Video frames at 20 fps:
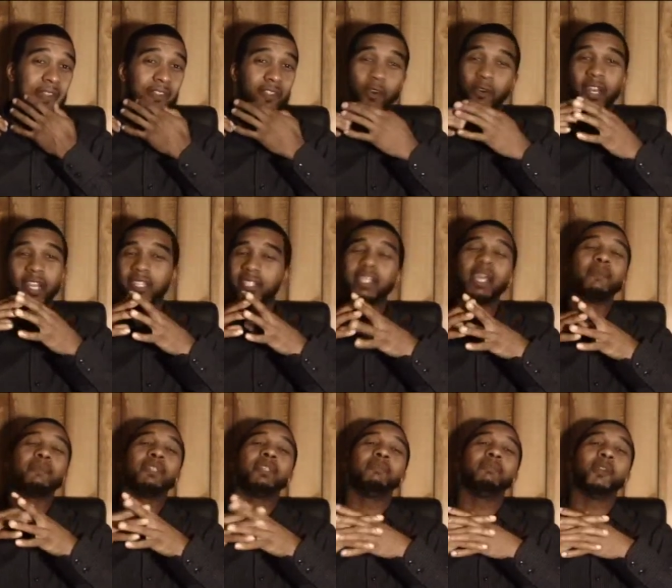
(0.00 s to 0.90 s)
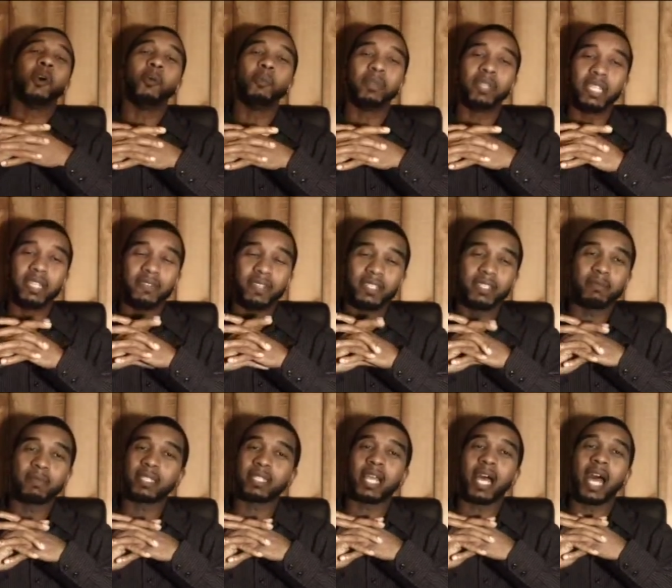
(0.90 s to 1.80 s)
don't accept him, don't believe he's
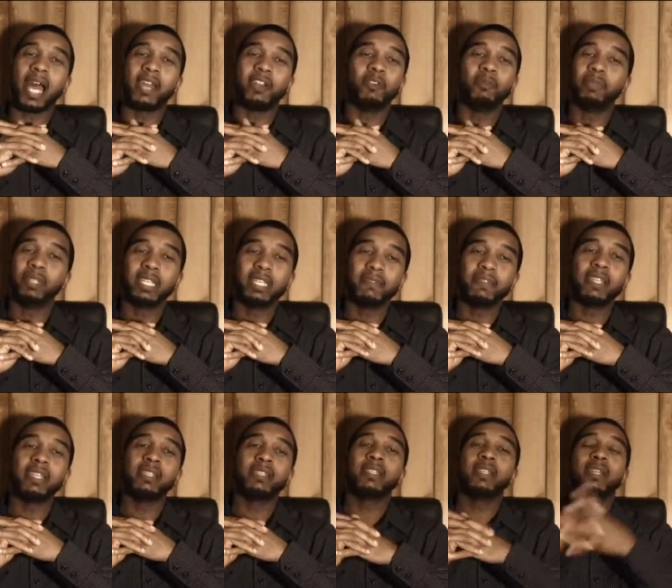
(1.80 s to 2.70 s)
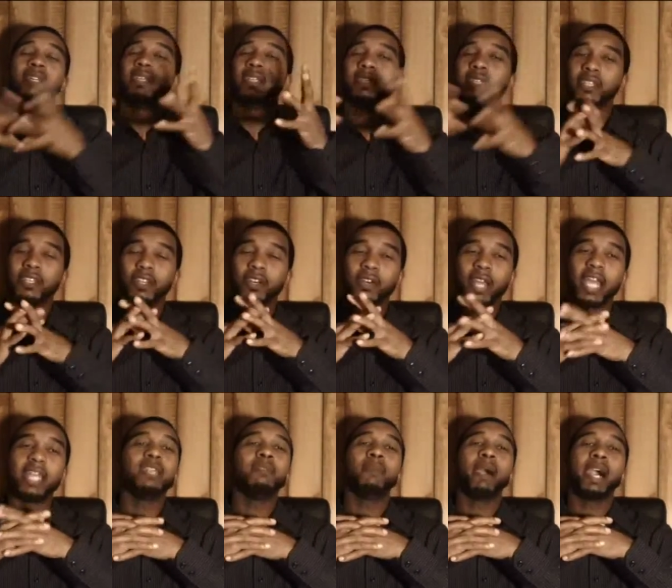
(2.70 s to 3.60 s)
the Messiah, don't believe he's,
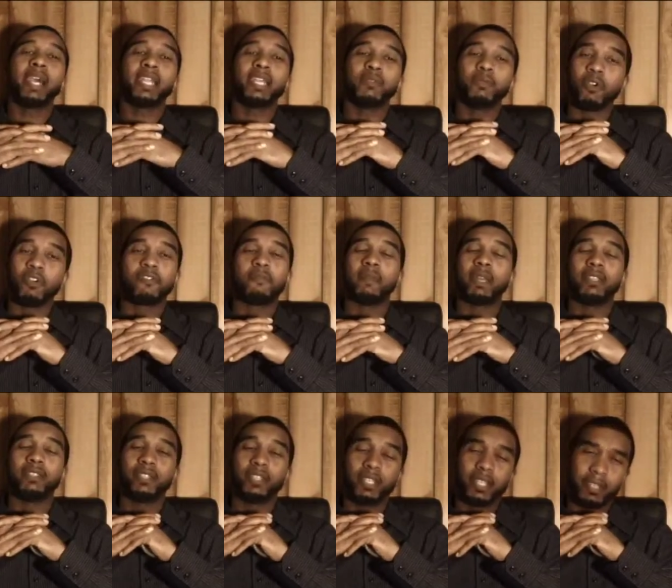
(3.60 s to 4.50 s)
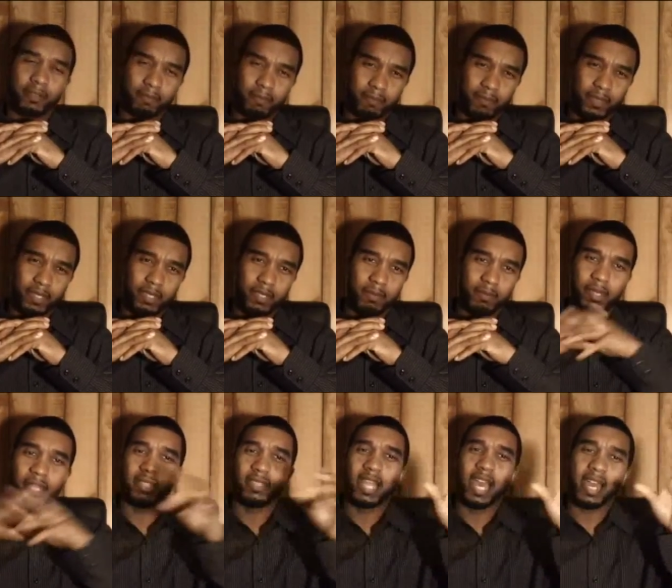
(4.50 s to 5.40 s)
anybody worth mentioning.
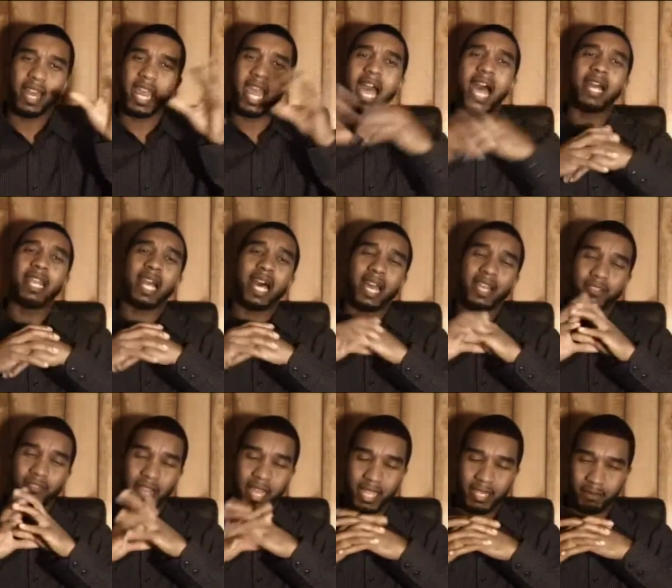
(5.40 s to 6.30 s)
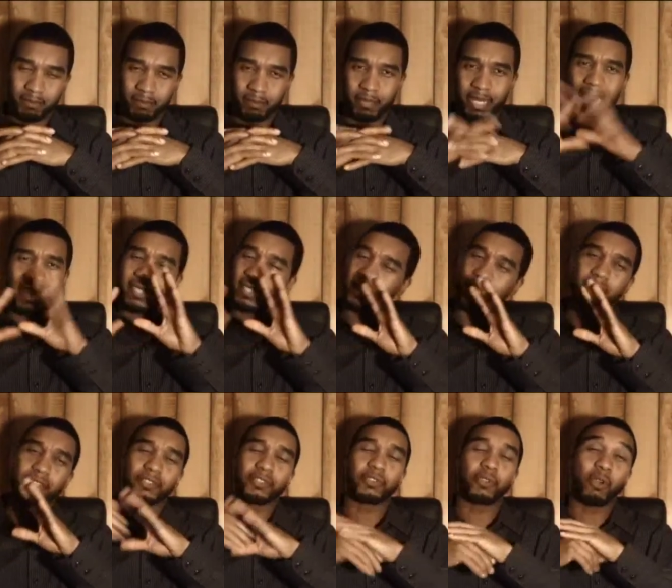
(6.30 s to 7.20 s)
But now they're allies, right? But that's
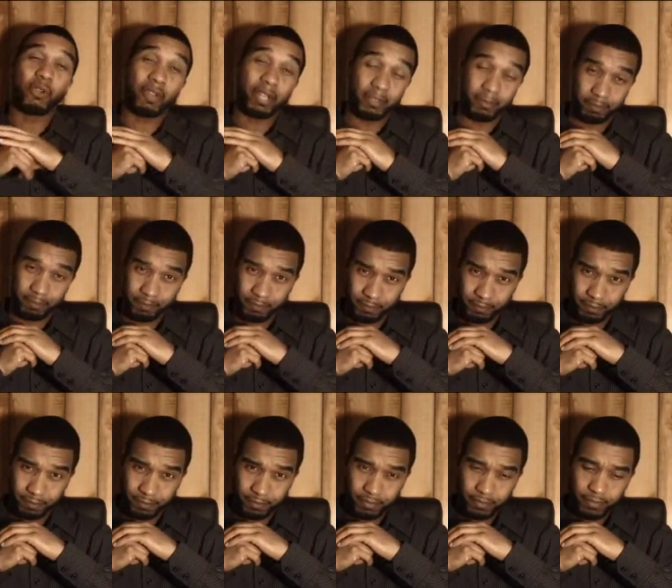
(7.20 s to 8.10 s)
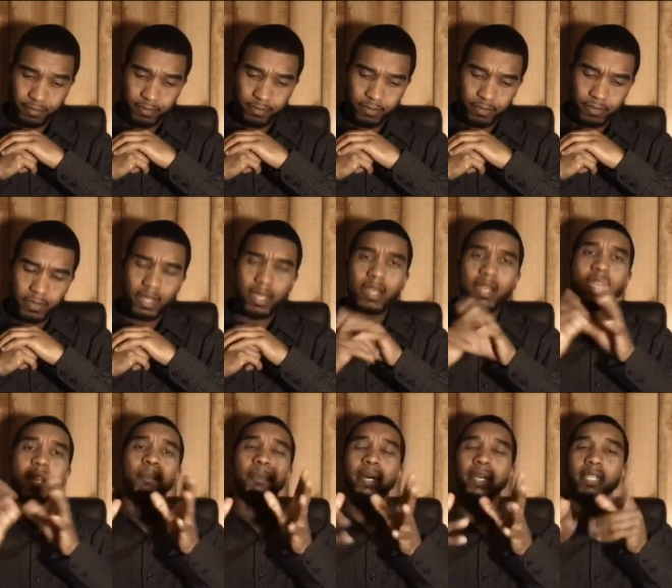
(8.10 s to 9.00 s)
another story.
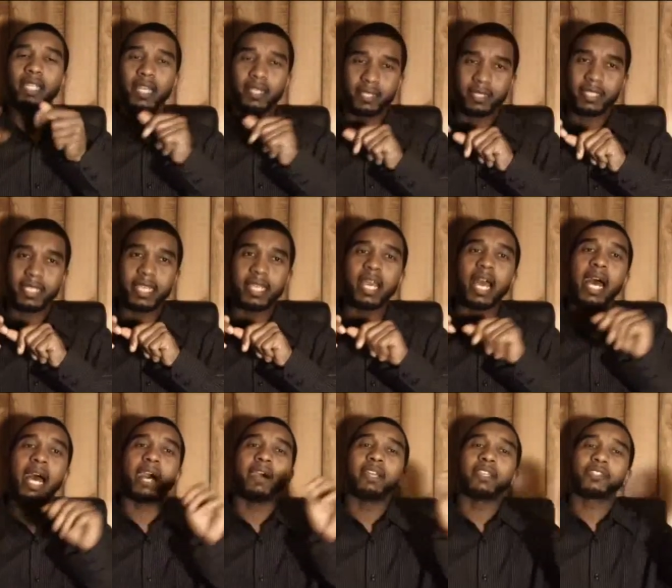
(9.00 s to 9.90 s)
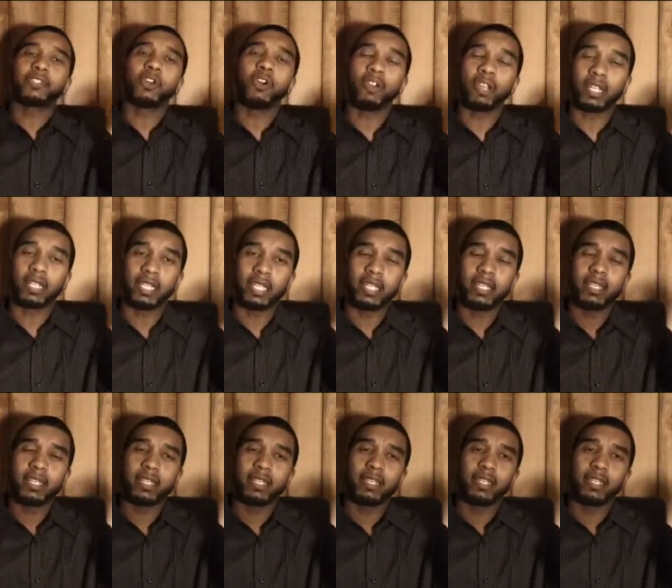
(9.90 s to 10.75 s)
But let's see how historically